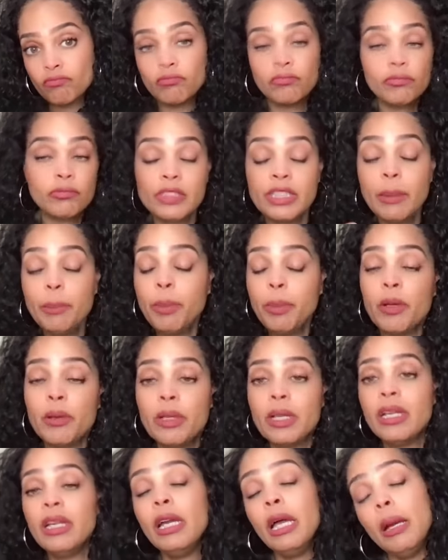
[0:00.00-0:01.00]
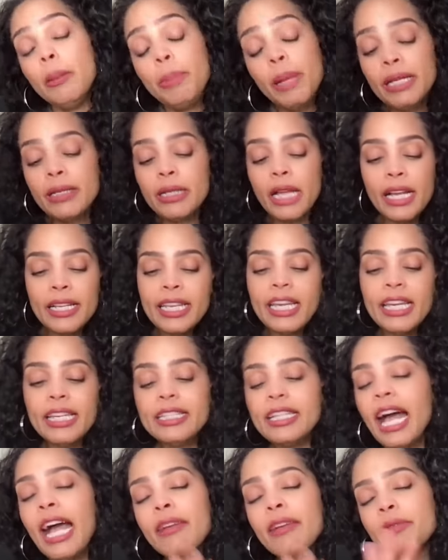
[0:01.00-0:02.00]
Simple. But again,
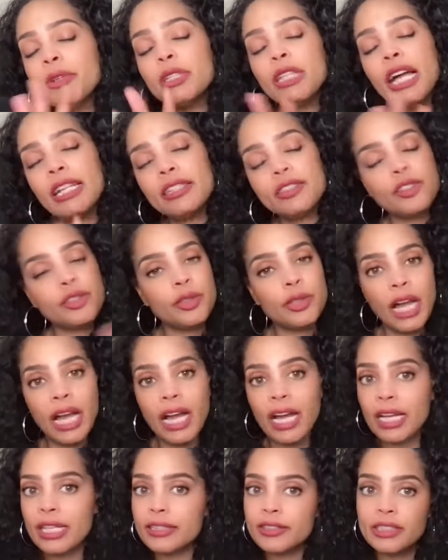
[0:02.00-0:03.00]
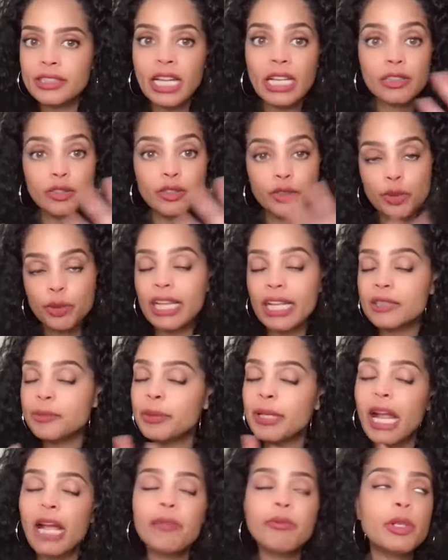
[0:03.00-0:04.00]
I realize you guys, not you guys, but
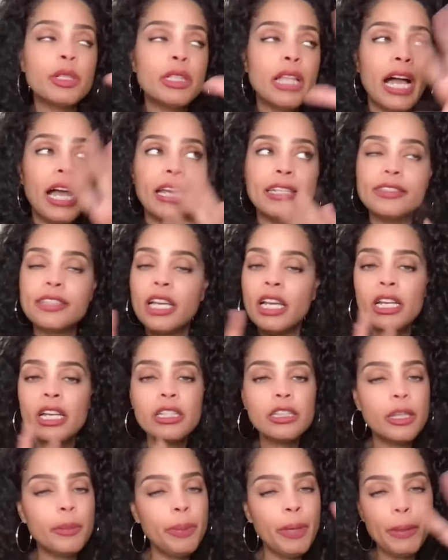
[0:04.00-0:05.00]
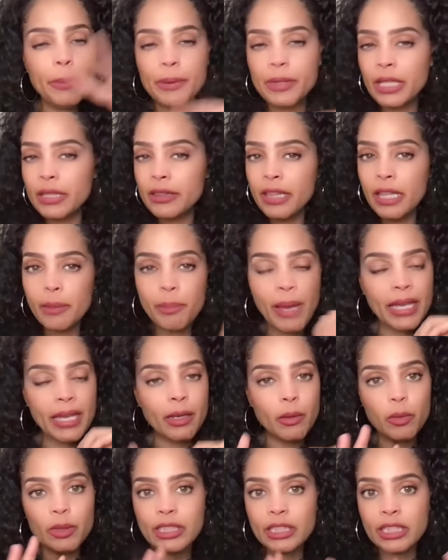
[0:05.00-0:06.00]
I realize the people that think
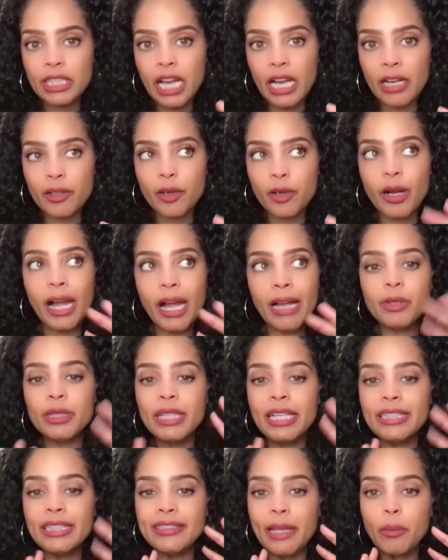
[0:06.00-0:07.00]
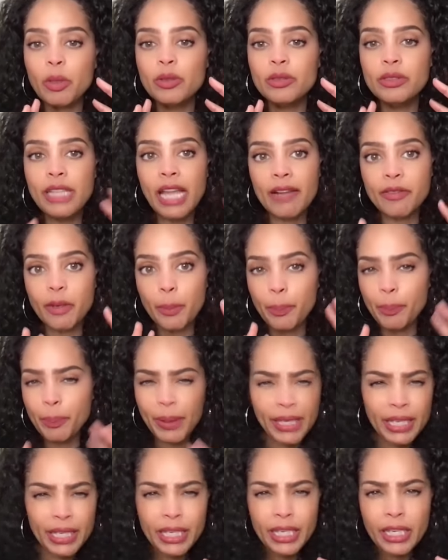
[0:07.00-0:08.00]
Meghan's a yacht girl, I realize they will never
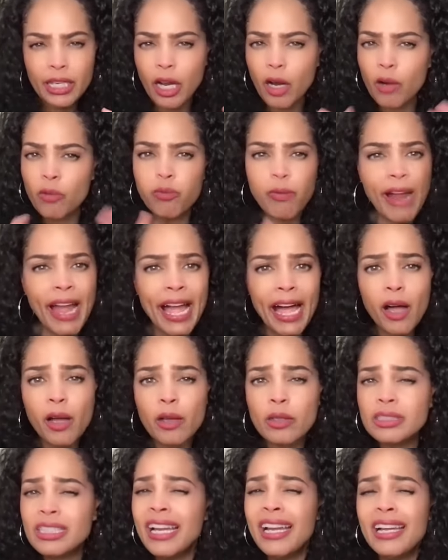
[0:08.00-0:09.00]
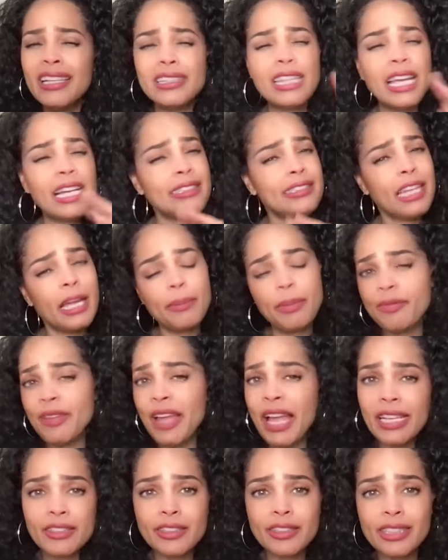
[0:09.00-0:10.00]
be around that type of
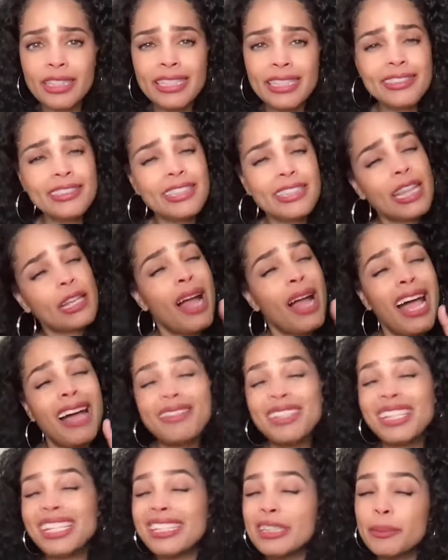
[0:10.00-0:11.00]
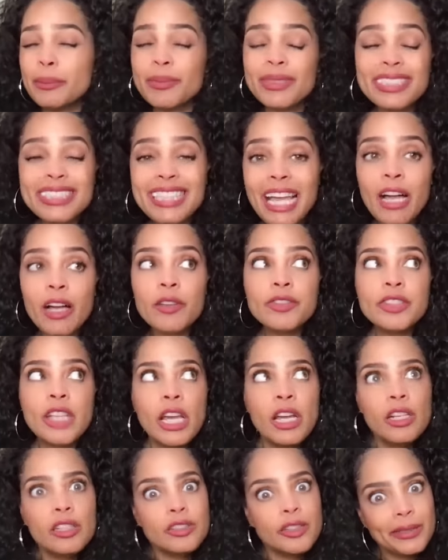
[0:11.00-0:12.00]
excellence. They don't have it in themselves.
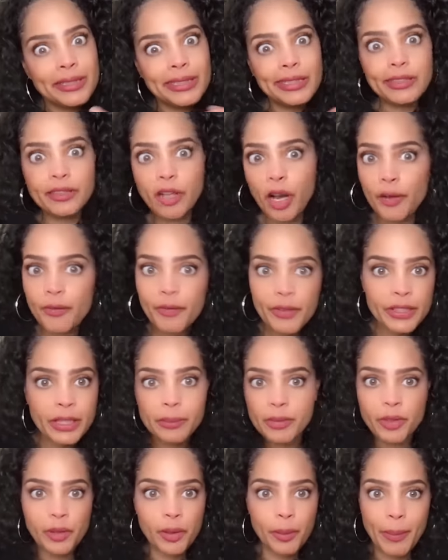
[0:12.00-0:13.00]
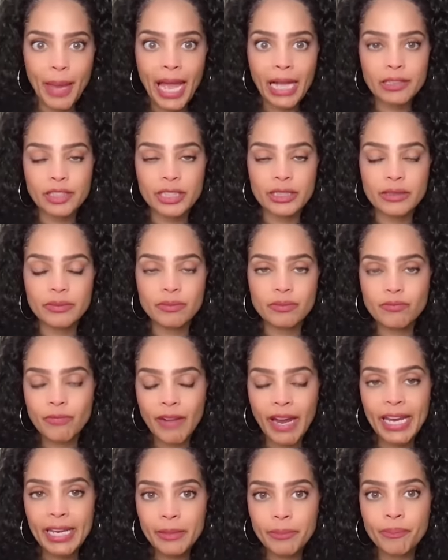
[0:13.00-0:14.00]
So it's just hard for them to imagine,
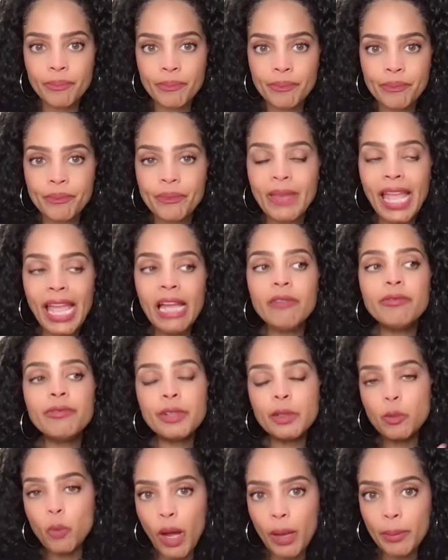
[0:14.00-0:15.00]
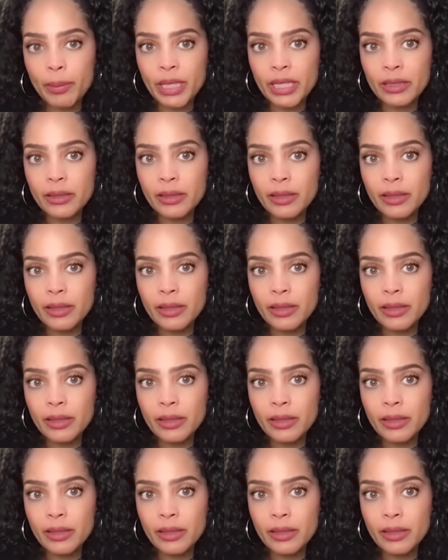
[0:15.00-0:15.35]
right? Every woman